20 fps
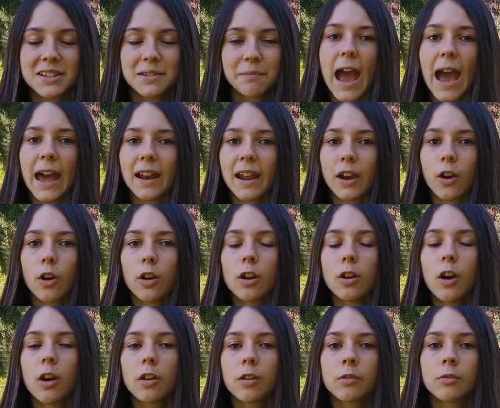And I got a
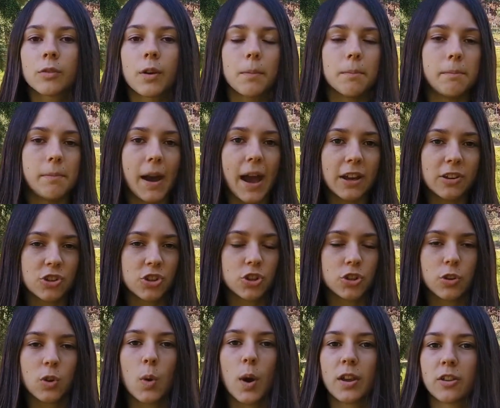lot of batch
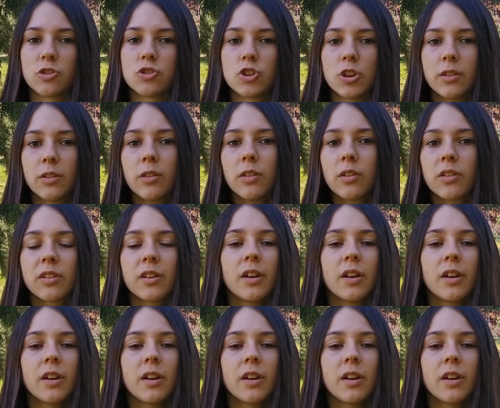questions